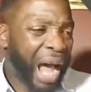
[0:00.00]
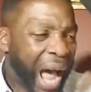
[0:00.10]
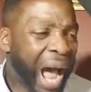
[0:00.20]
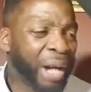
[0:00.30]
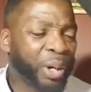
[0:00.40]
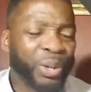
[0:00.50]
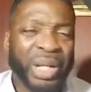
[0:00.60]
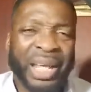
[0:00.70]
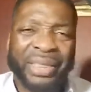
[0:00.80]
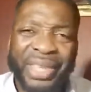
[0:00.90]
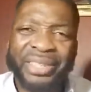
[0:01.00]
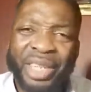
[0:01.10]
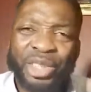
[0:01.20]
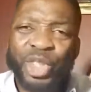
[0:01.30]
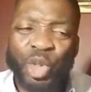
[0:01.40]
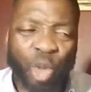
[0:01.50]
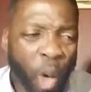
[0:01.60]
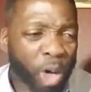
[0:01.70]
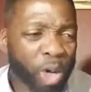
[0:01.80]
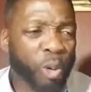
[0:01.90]
honored this
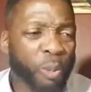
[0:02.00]
historical